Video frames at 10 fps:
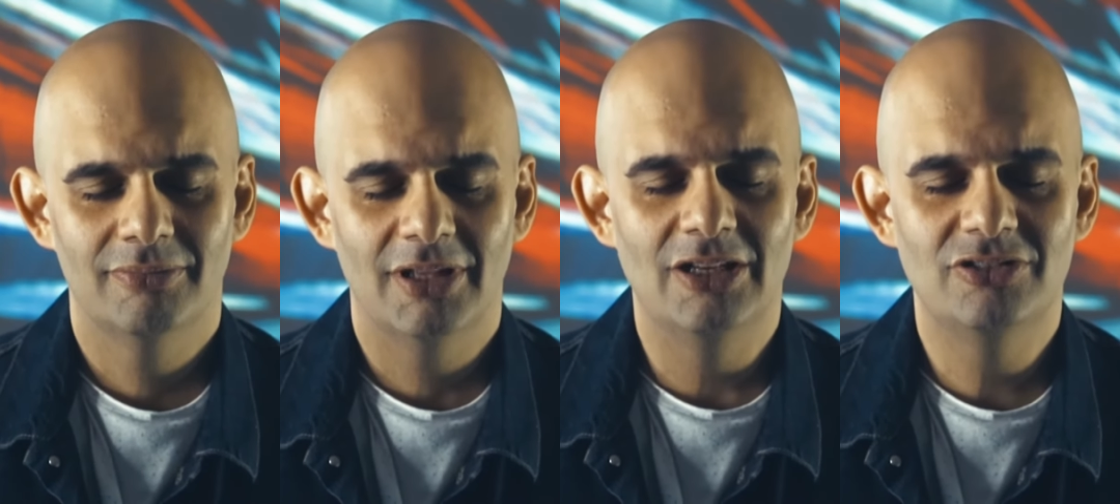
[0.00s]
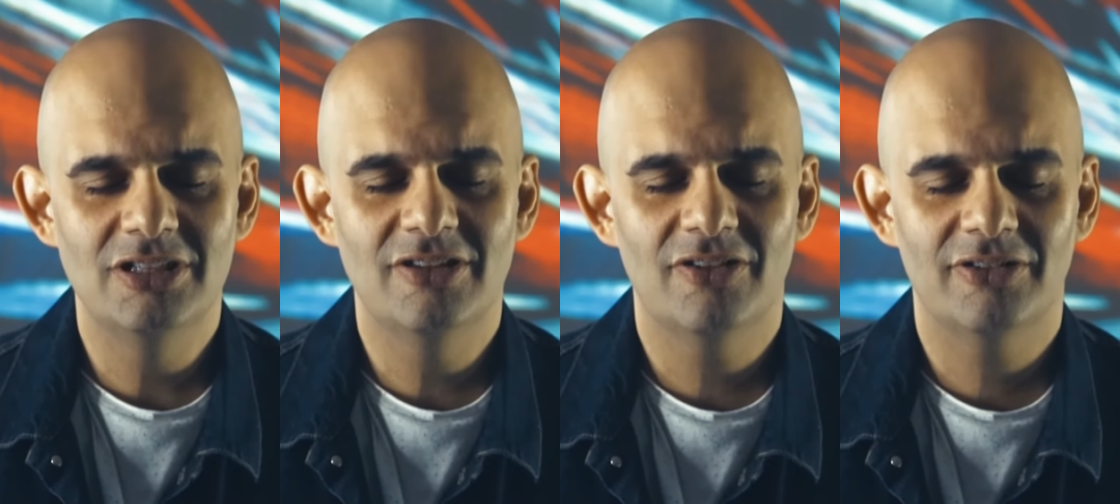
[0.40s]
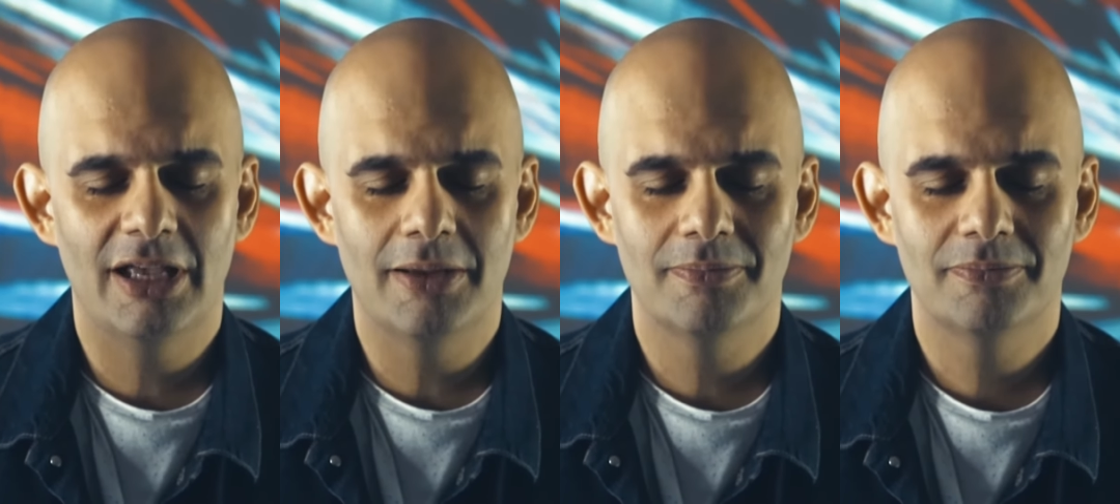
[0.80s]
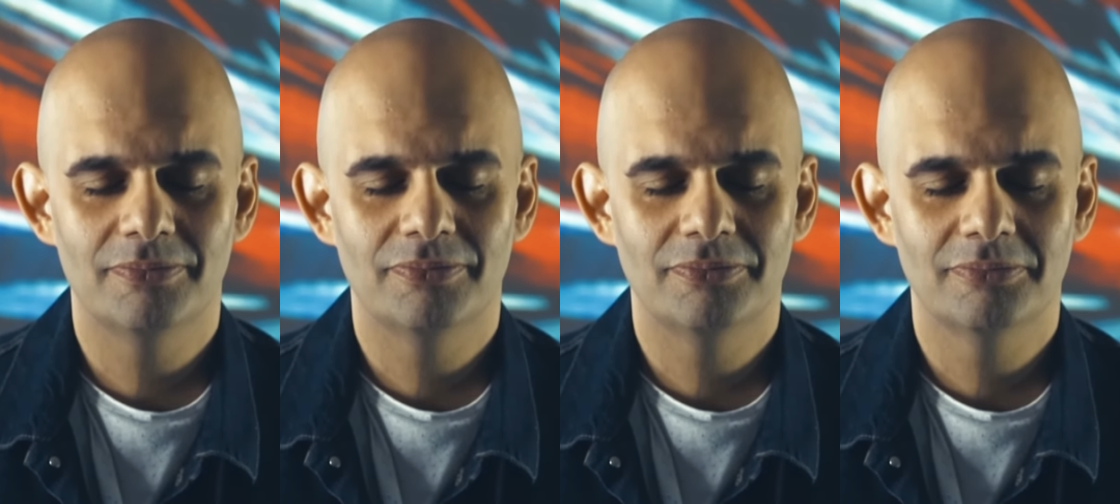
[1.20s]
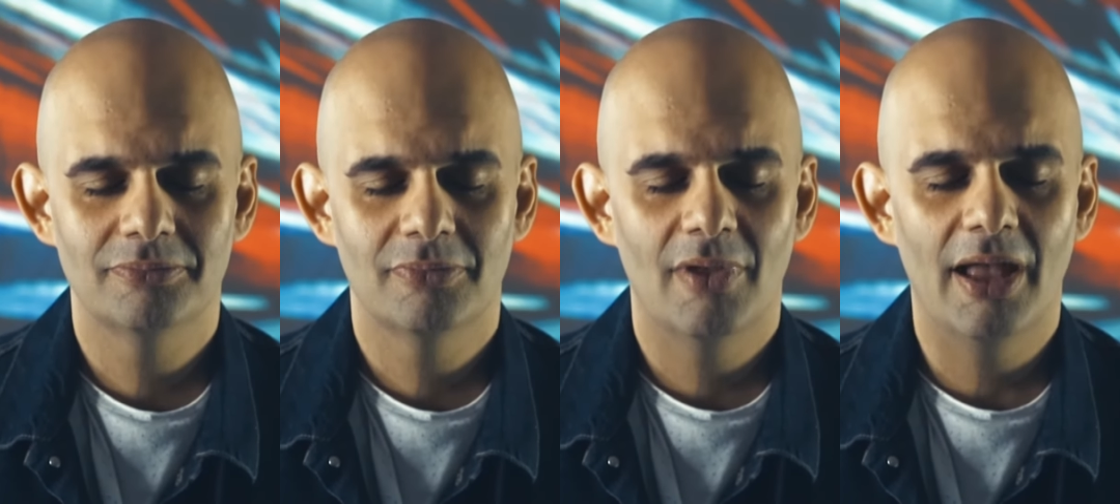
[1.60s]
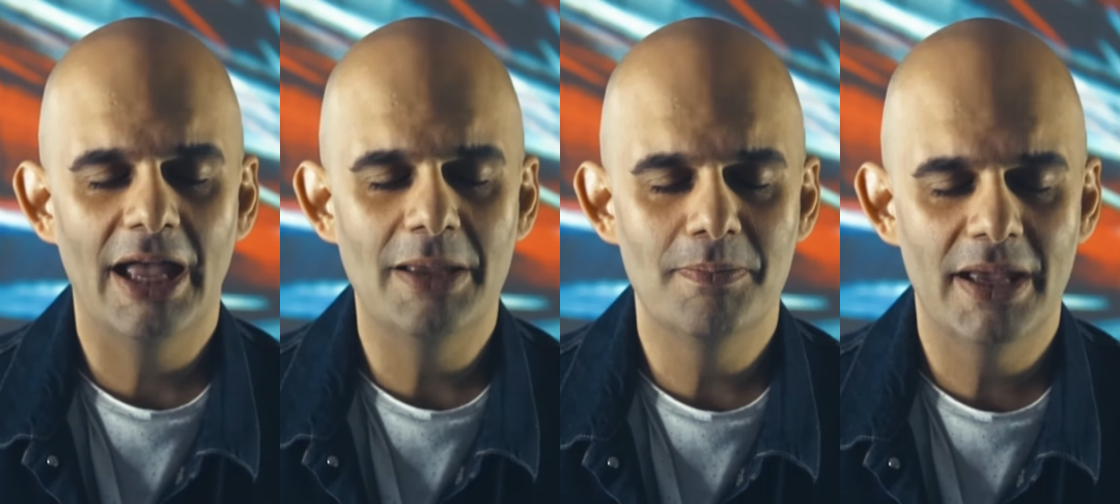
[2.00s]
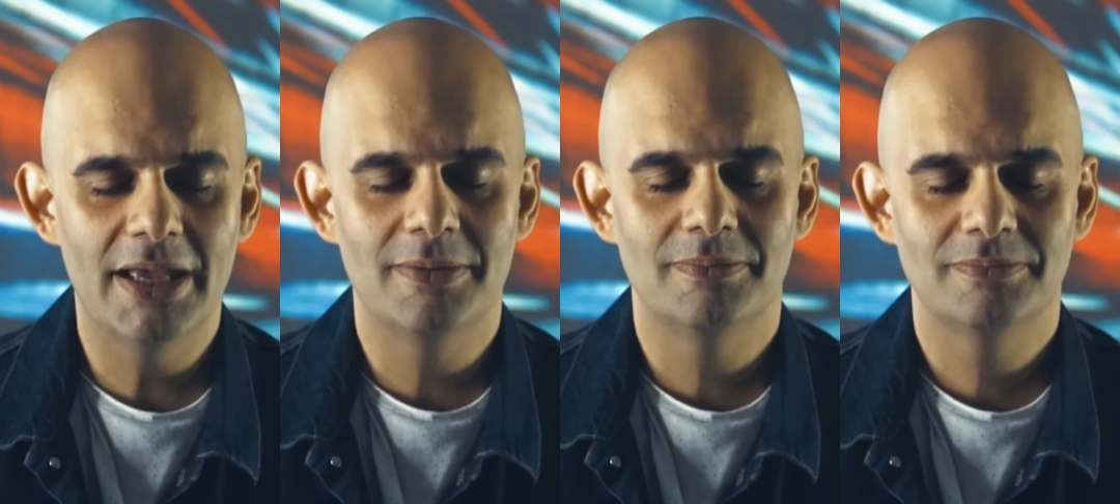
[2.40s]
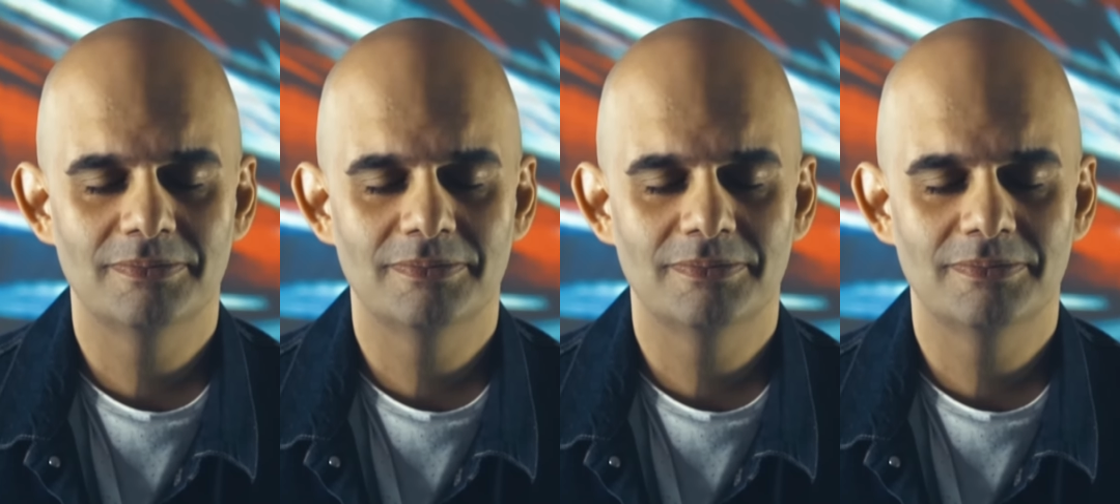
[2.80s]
In Jesus' name, amen.